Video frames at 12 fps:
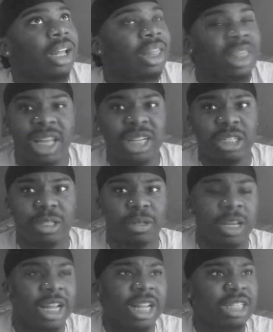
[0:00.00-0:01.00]

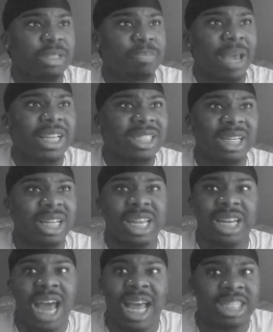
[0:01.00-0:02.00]
it's basically
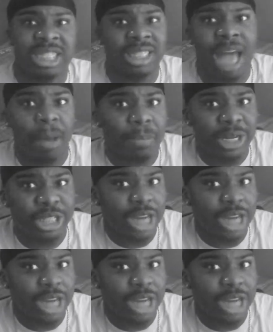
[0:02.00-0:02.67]
not stopping